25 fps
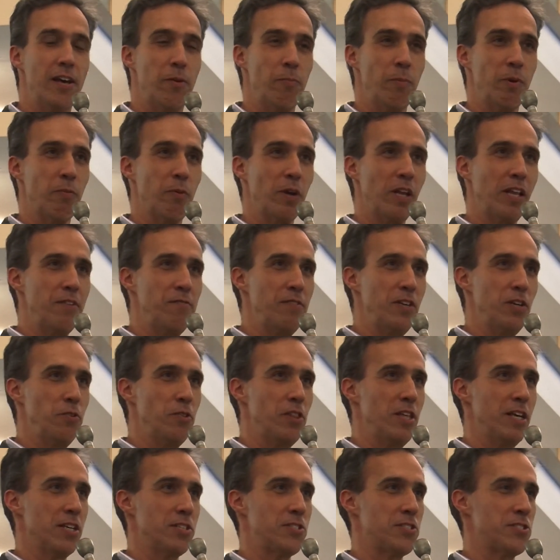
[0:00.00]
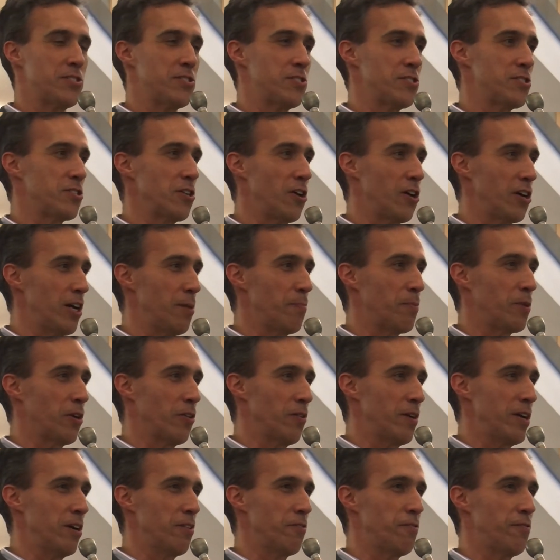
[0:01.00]
We really view this Startup
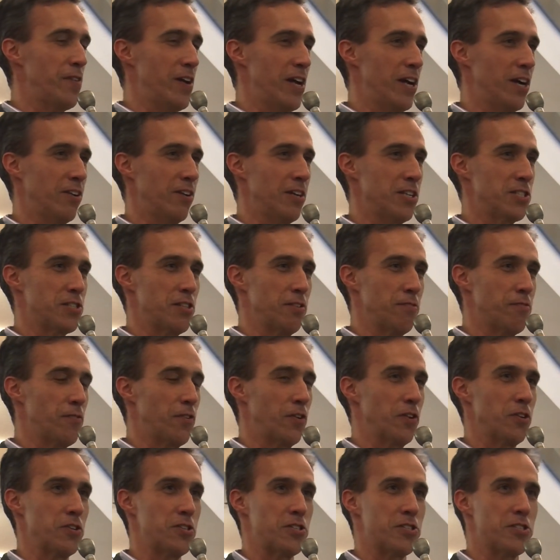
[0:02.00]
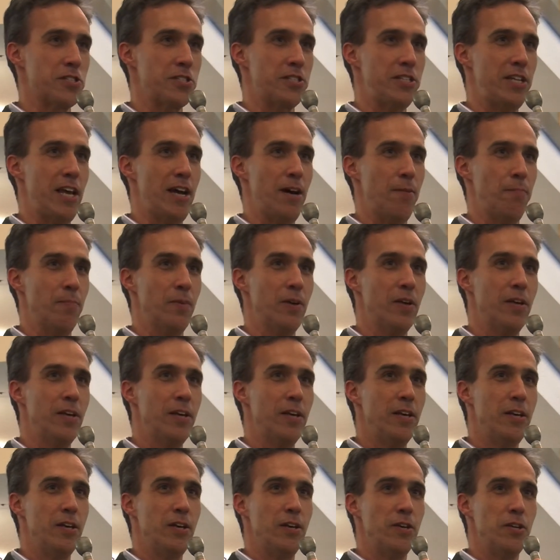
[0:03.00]
Career Fair as the first step
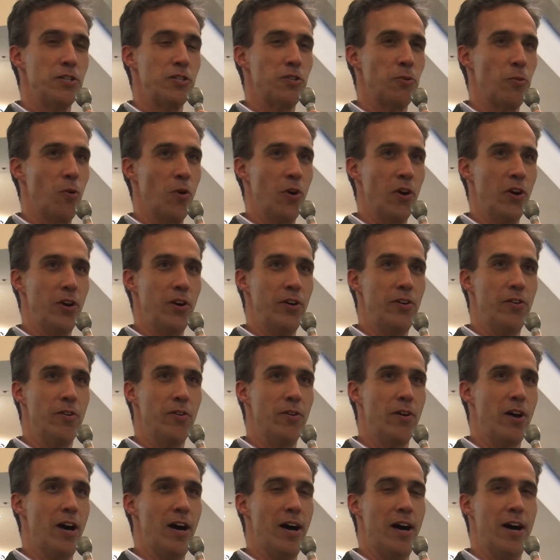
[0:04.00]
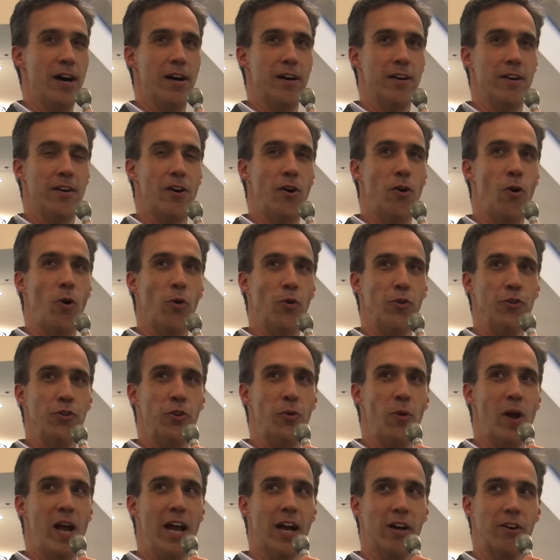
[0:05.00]
toward a whole
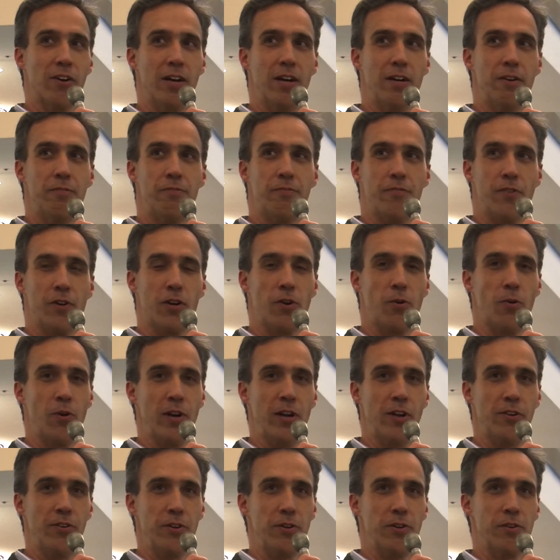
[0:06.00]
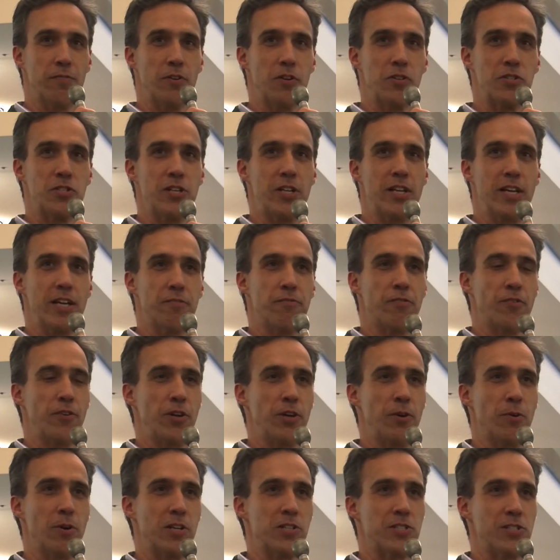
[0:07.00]
new era for Cornell University and for
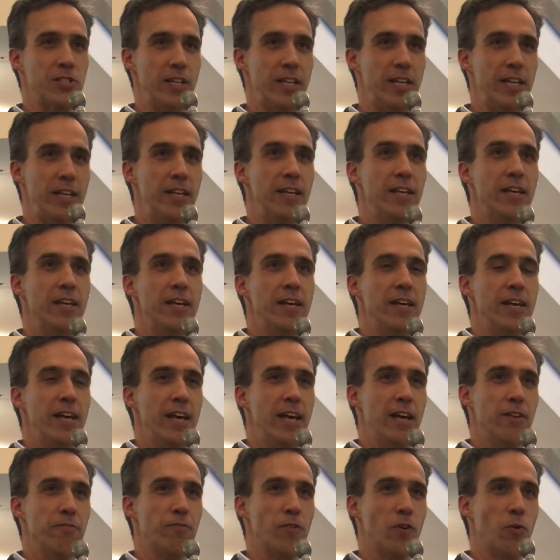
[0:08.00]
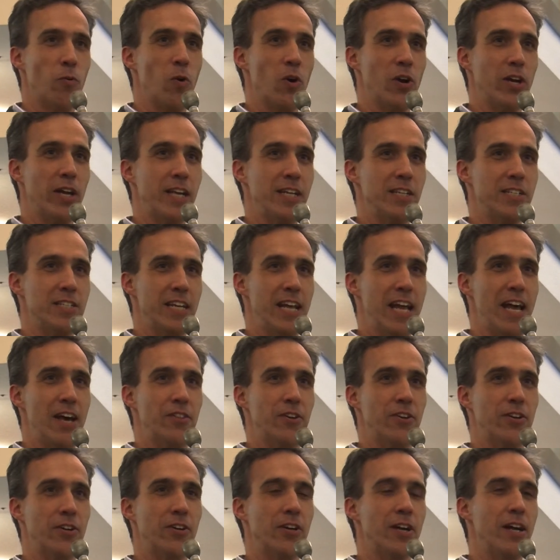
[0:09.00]
New York City, and for working
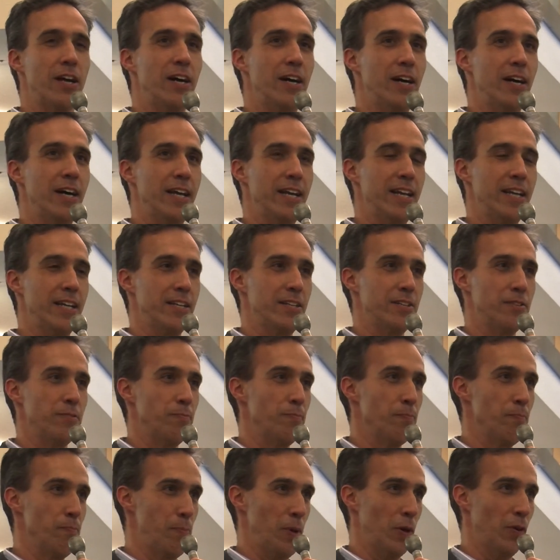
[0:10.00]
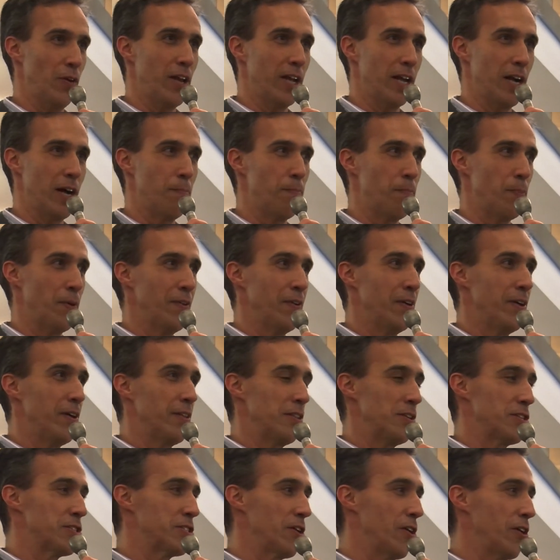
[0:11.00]
together and building
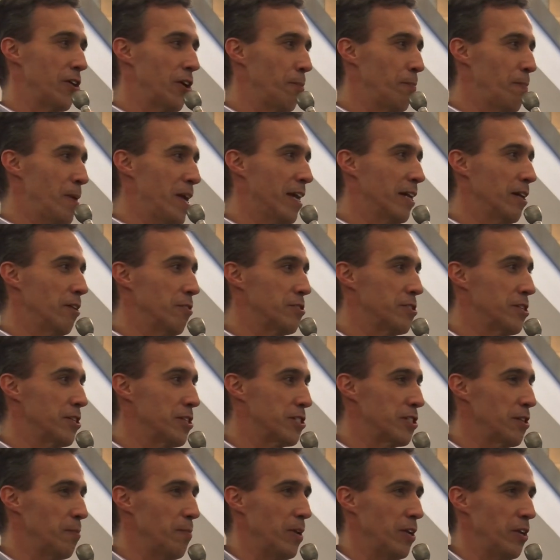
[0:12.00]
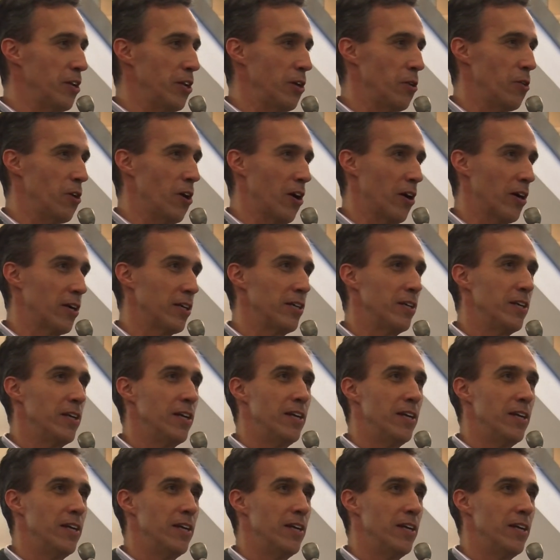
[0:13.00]
up the startup ecosystem in New York.